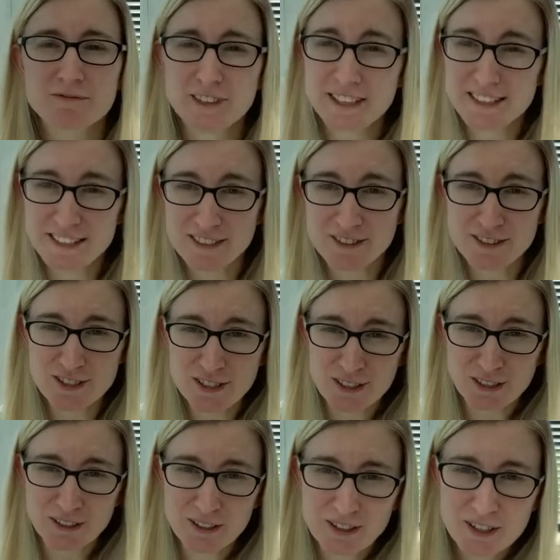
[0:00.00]
reason
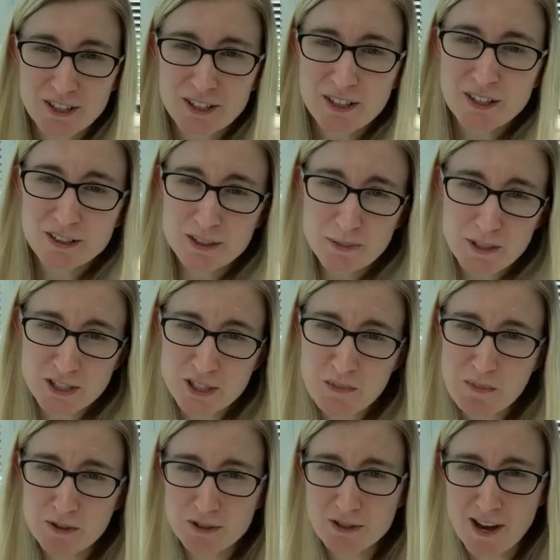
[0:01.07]
to switch
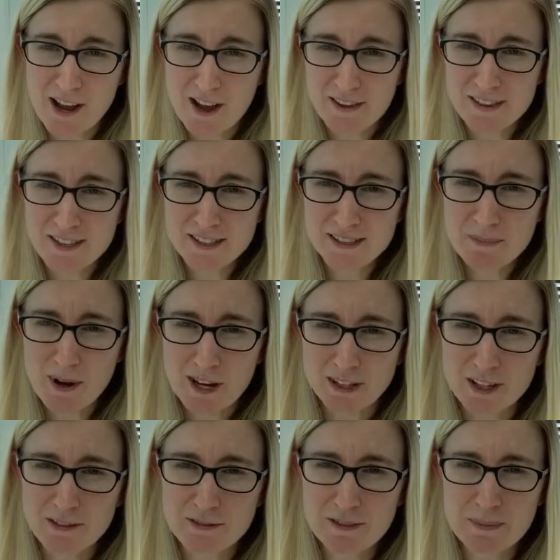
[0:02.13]
them or try others, but I
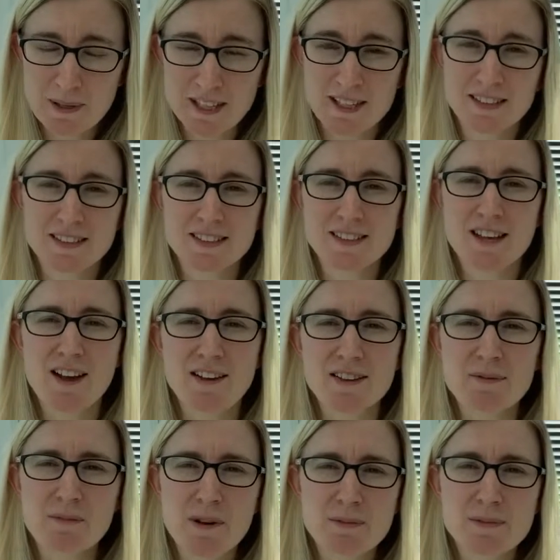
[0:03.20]
know from speaking to
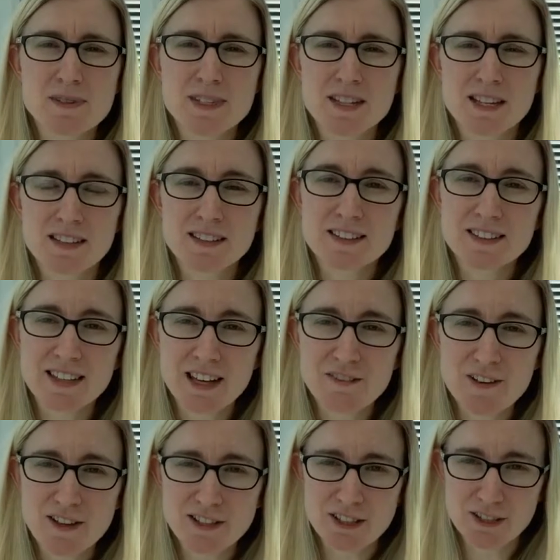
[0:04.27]
other mums that they
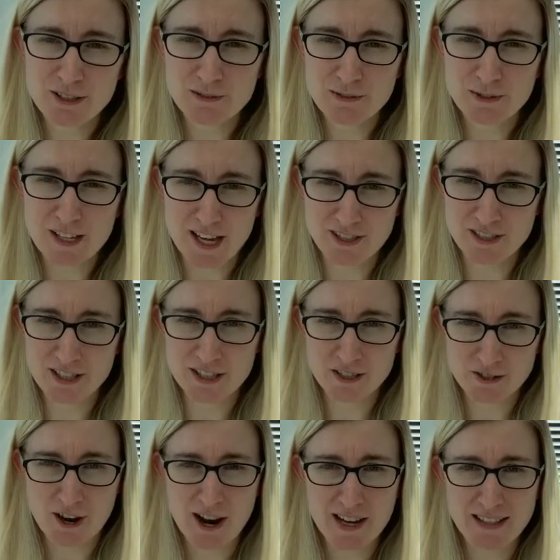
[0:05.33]
found it useful to actually
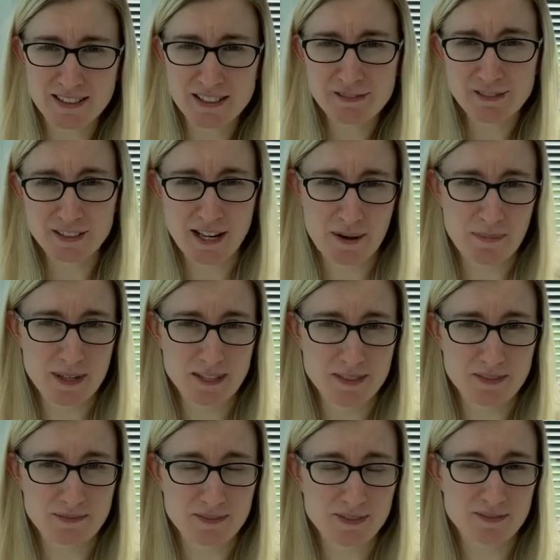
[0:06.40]
try different nappies
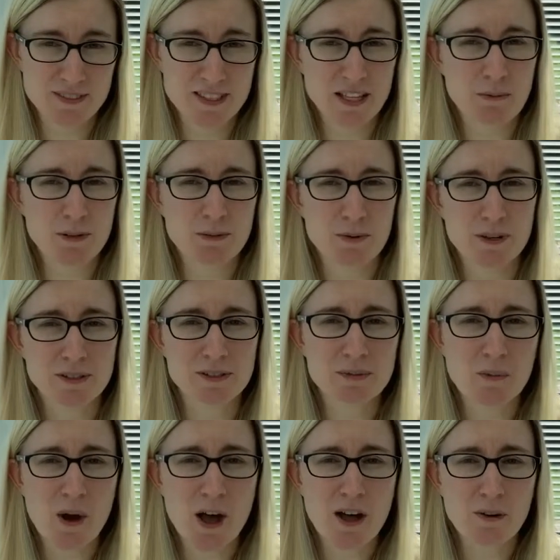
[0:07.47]
and see which
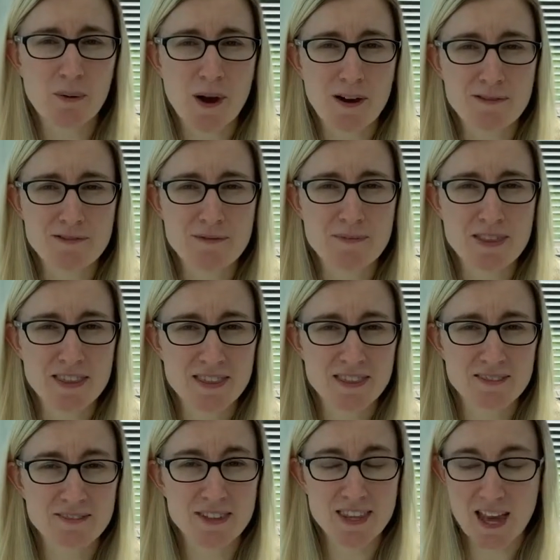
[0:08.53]
ones work well
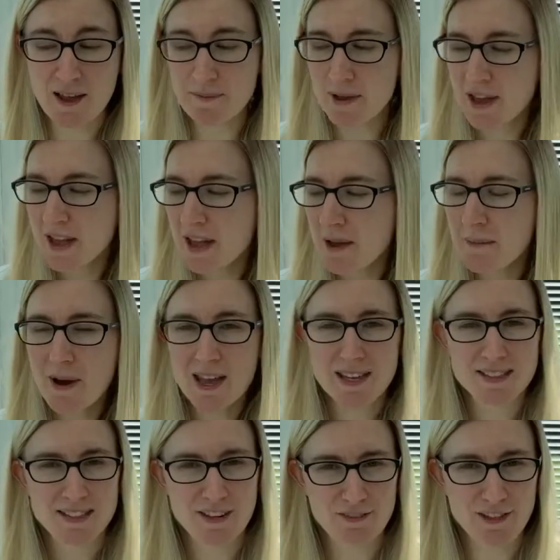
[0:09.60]
for them. But I
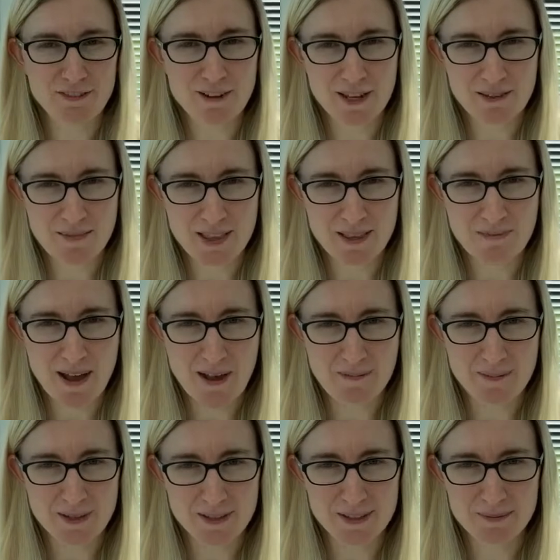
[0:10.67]
can definitely recommend the
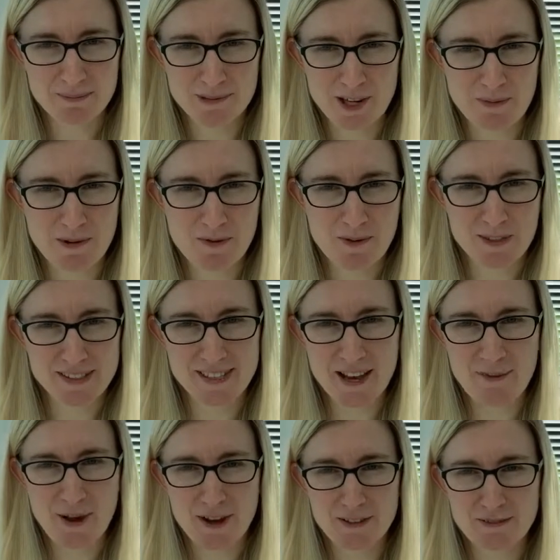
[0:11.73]
Pampers Premium ones,
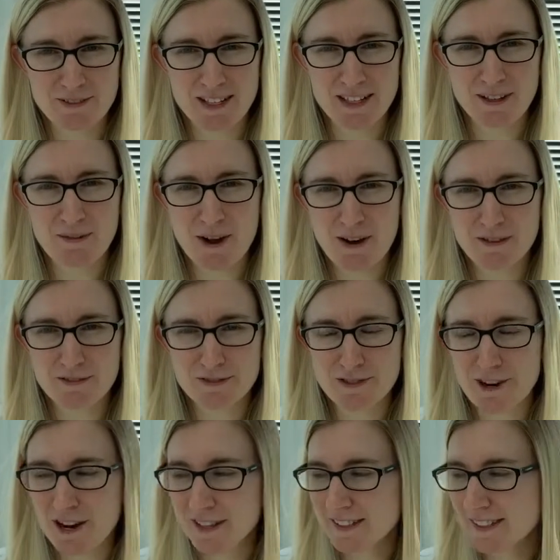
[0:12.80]
they work really well for
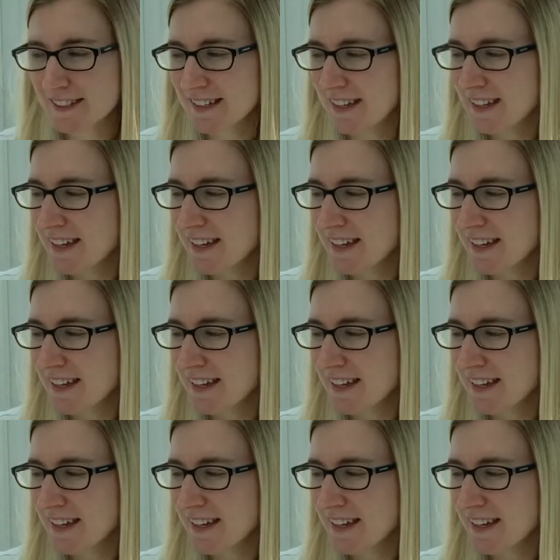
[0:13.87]
us.